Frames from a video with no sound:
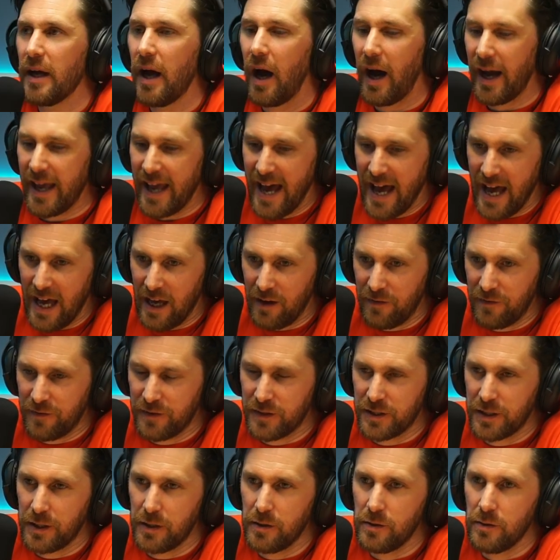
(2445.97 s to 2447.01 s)
i have
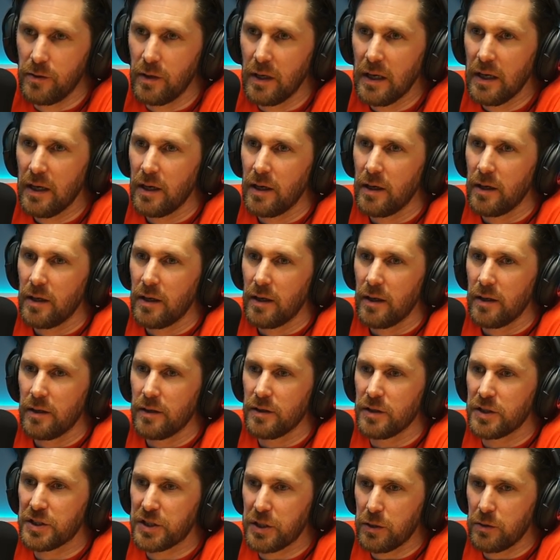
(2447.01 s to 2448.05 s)
to
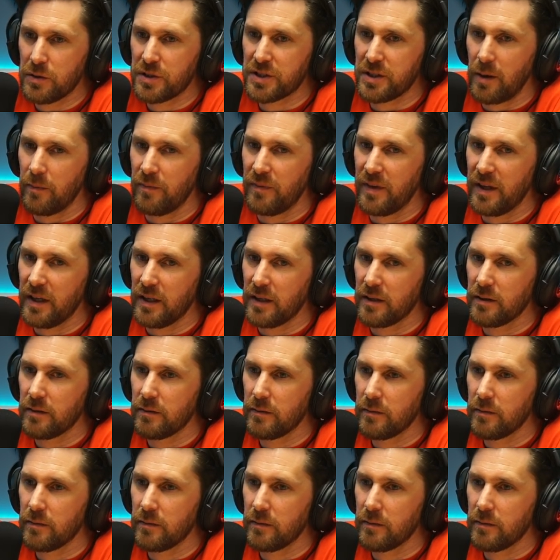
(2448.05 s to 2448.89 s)
do something